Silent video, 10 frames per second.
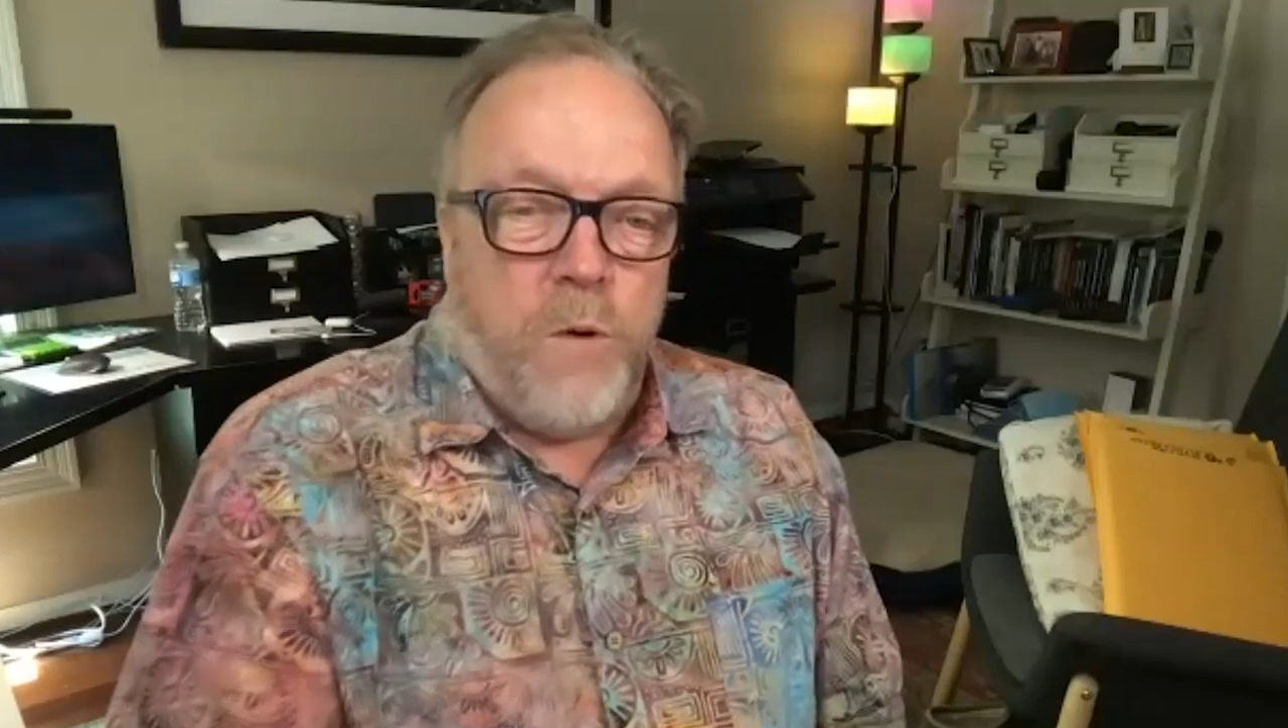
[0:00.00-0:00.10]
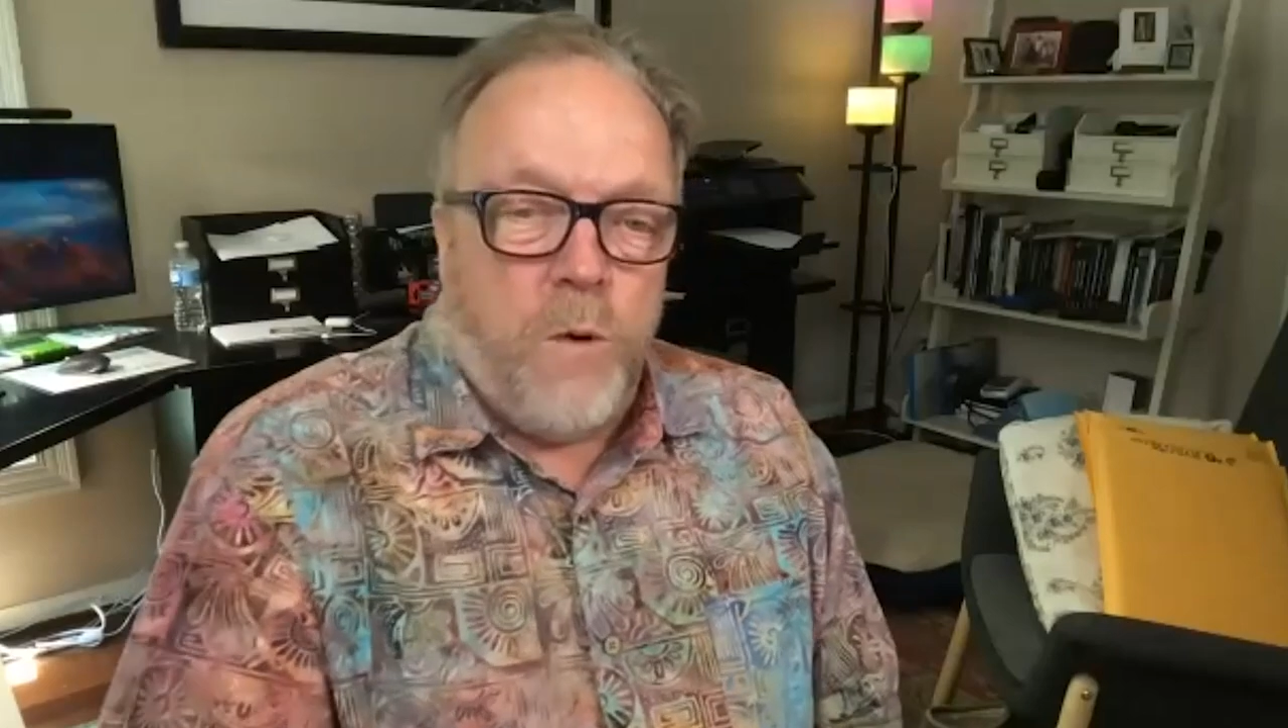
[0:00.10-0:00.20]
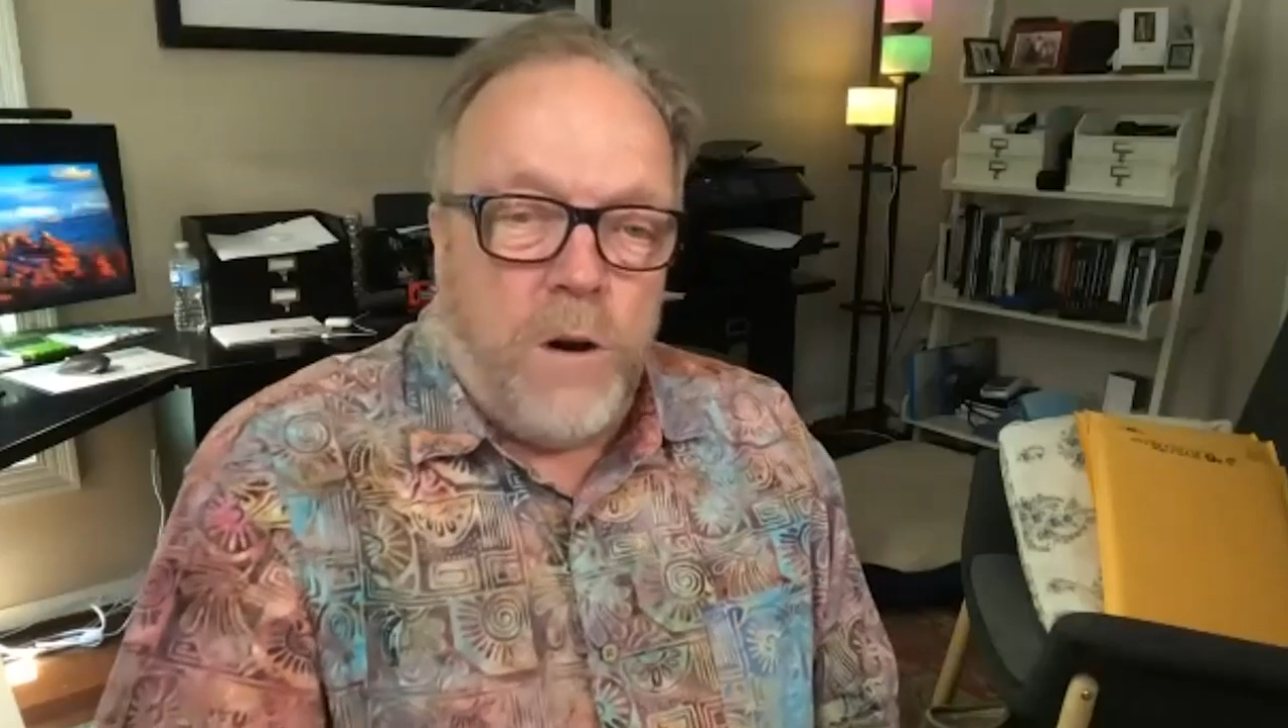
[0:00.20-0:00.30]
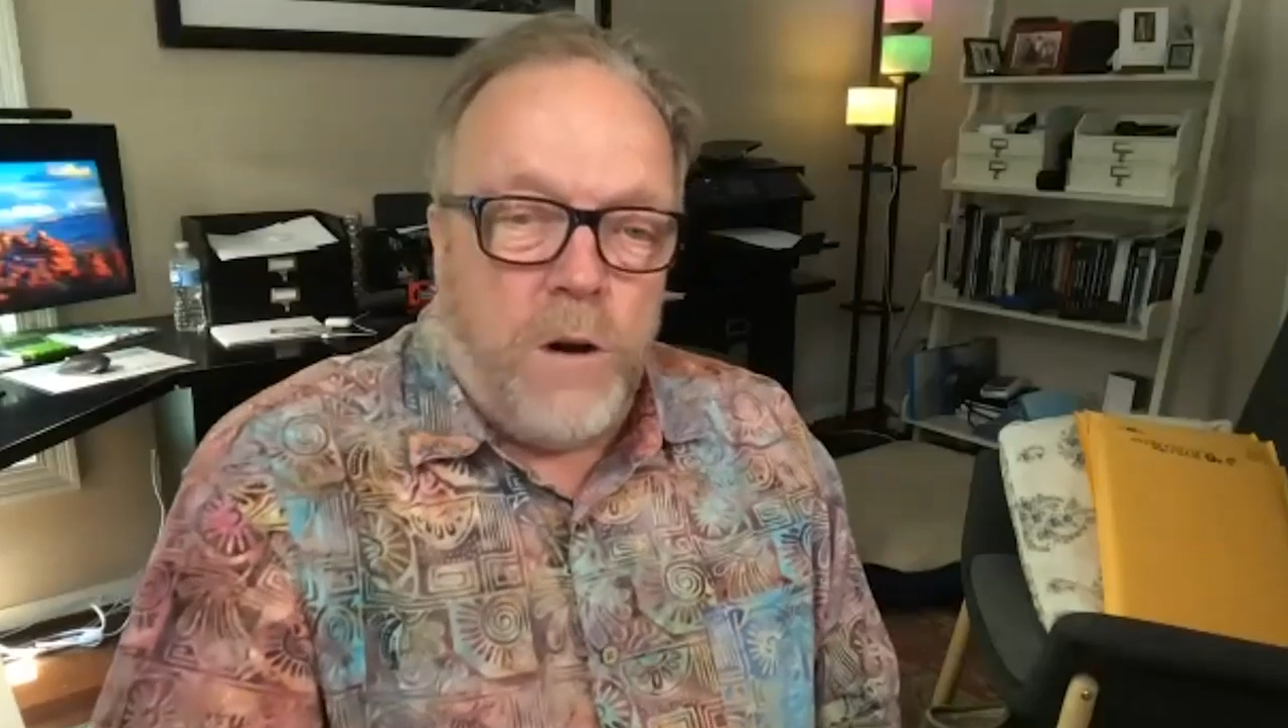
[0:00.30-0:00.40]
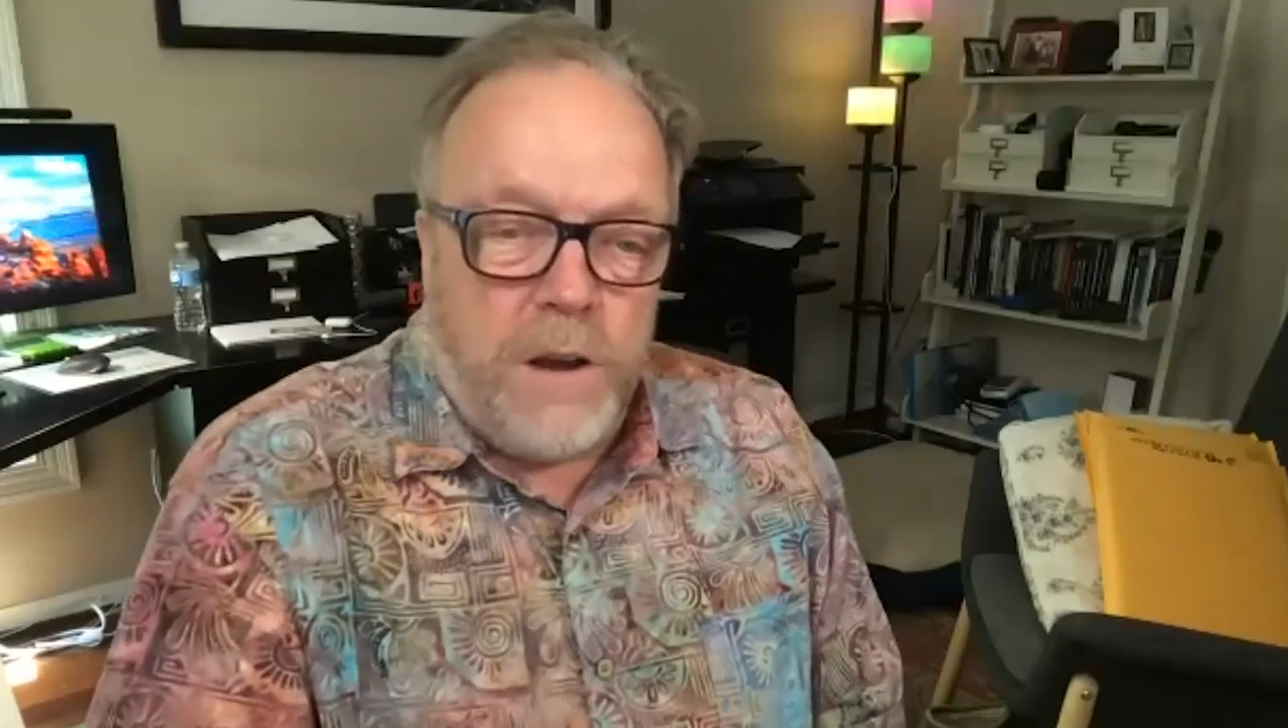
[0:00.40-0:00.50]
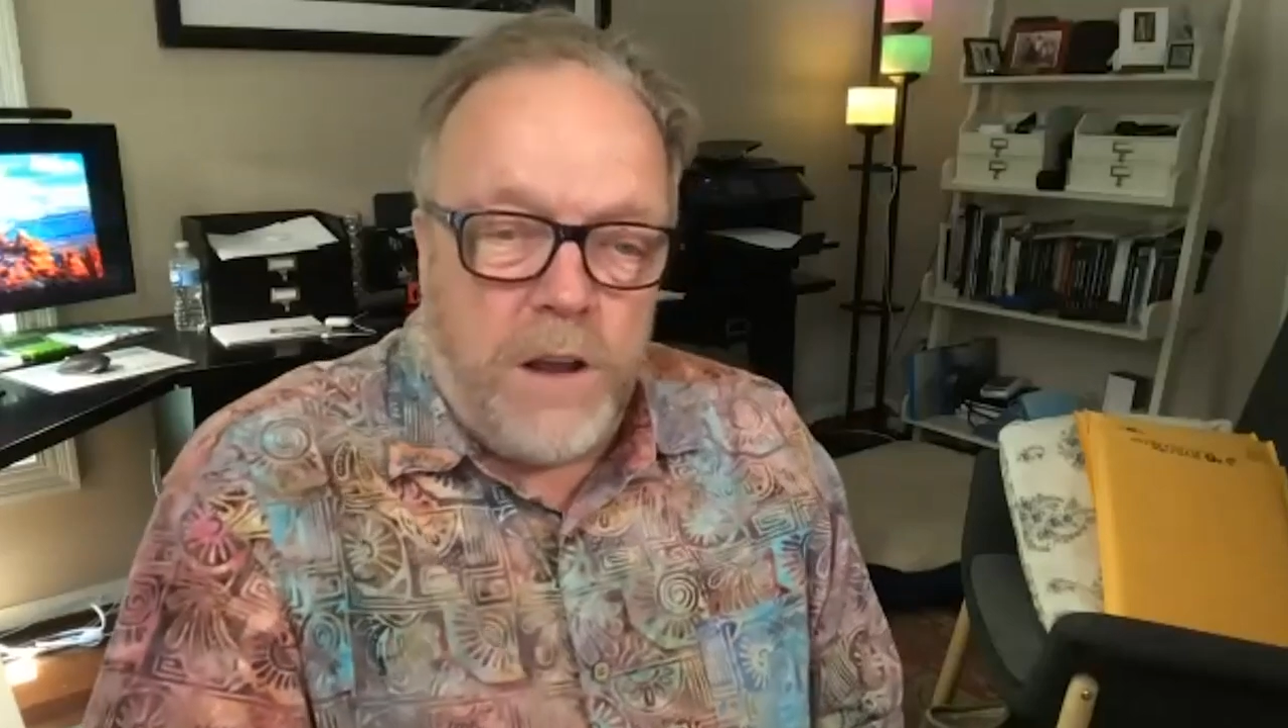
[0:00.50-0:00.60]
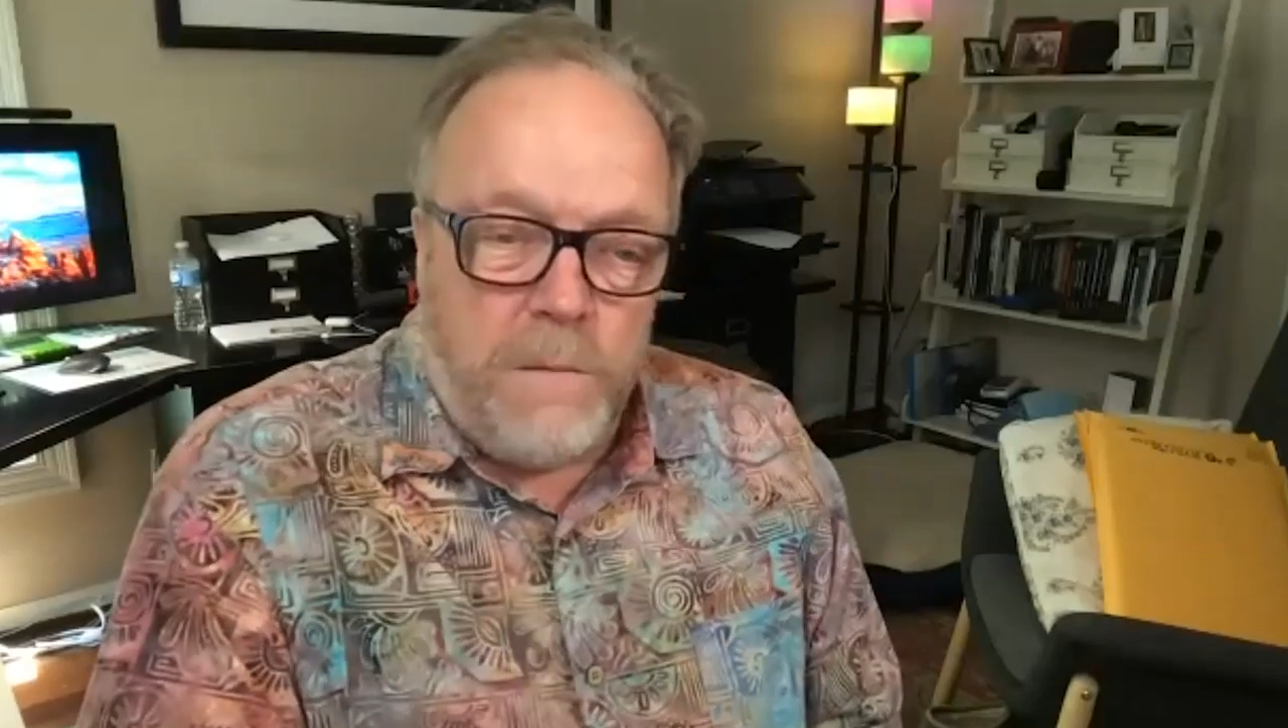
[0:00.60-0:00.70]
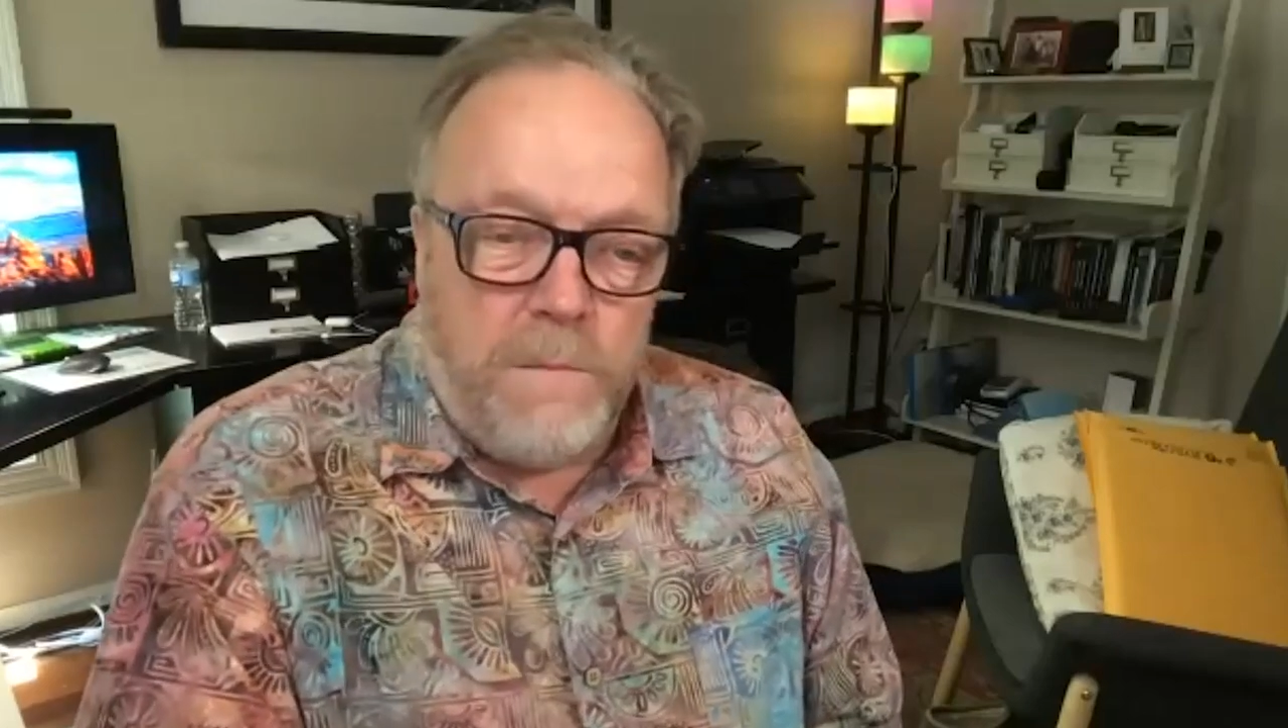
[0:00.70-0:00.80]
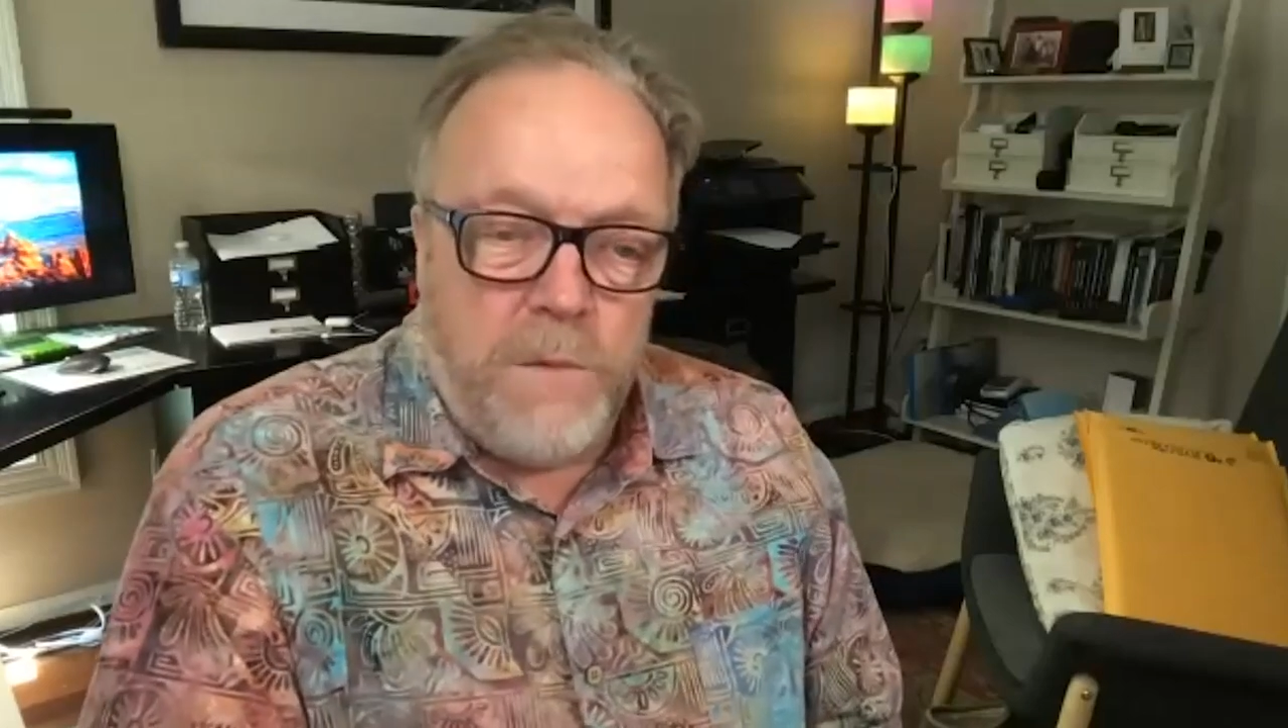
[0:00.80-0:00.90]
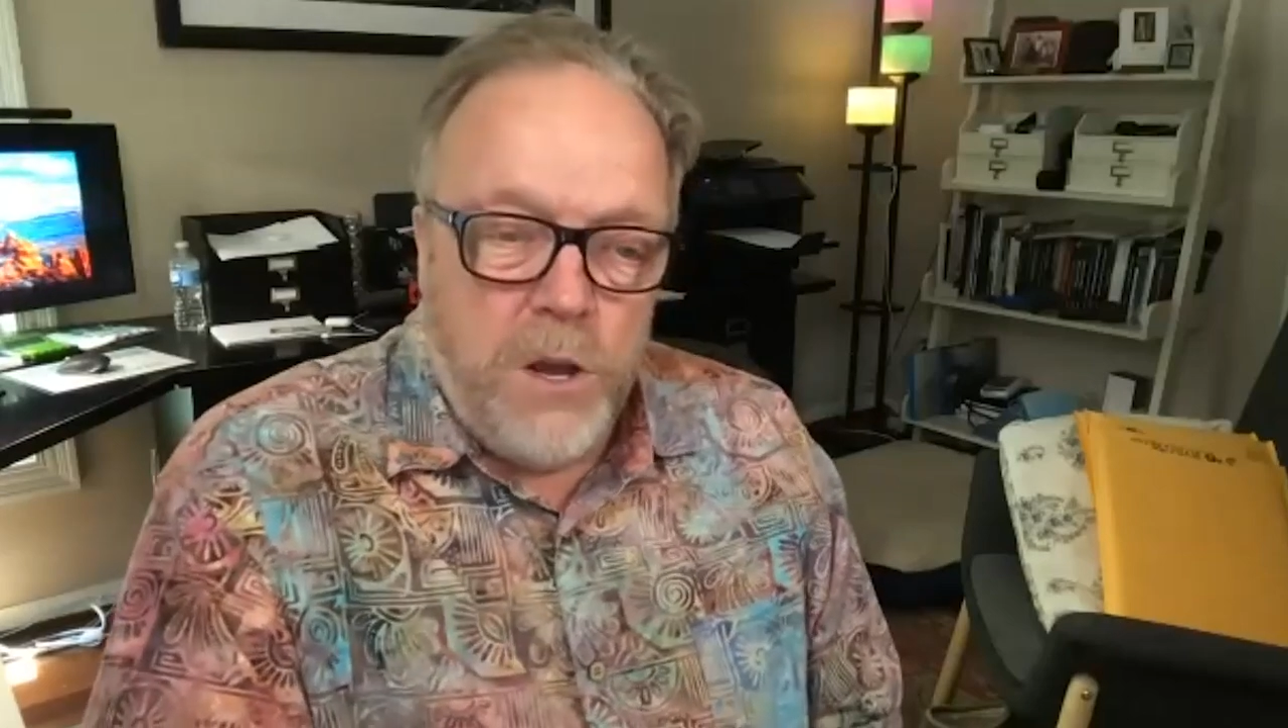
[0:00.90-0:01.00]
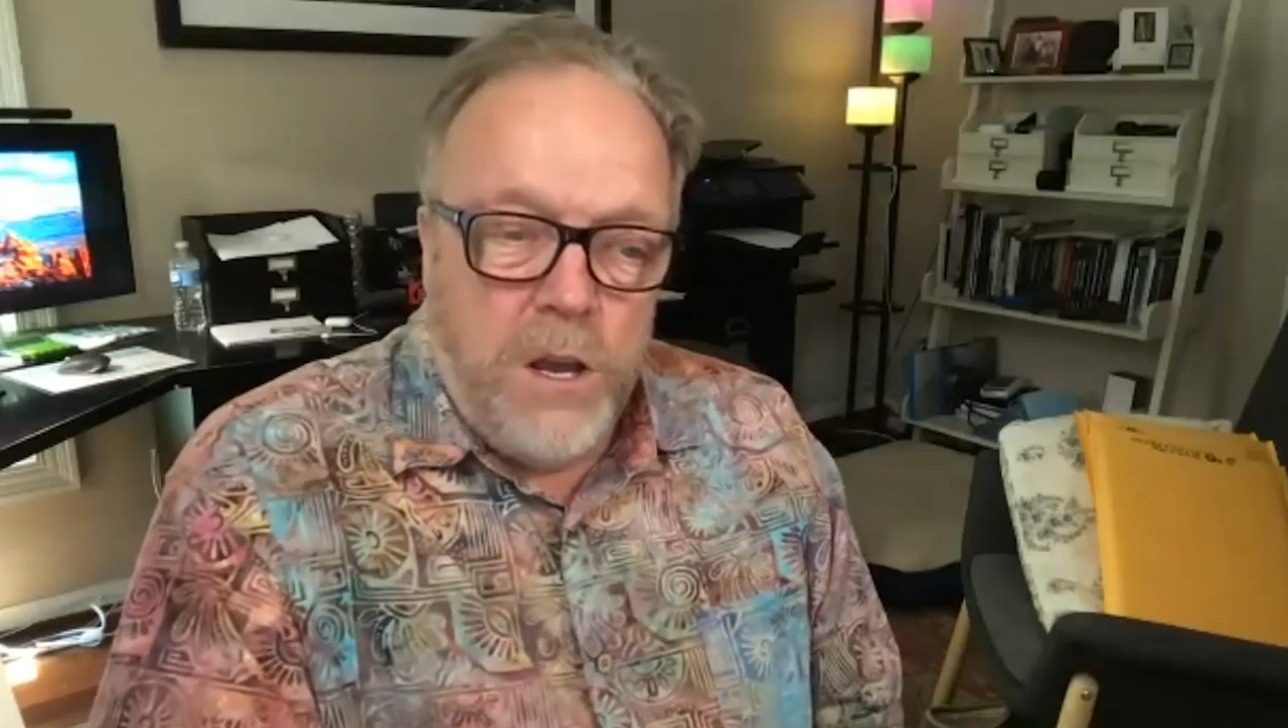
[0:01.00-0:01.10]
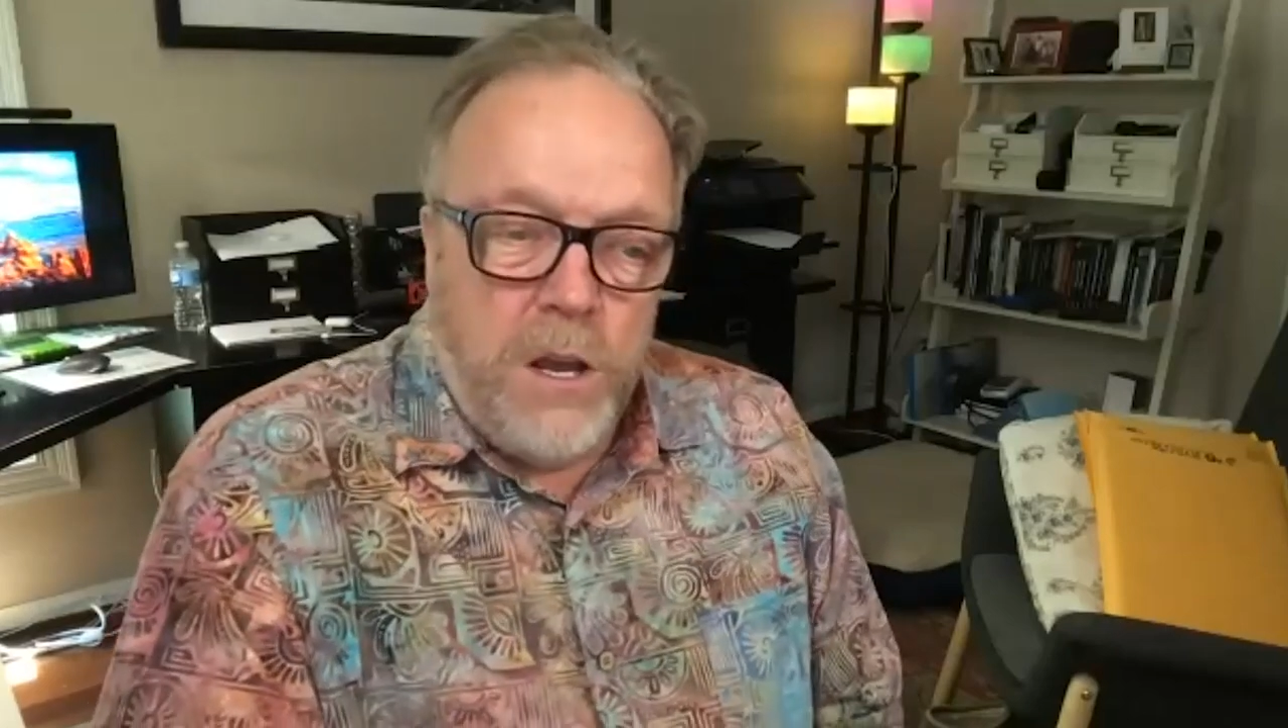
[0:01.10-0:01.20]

more.